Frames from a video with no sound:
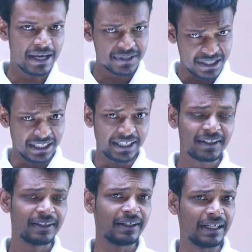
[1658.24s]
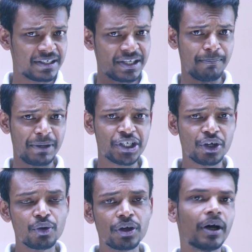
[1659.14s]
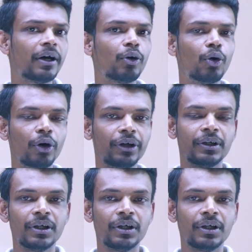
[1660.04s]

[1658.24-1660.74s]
have seen it, let's say pressure cooker or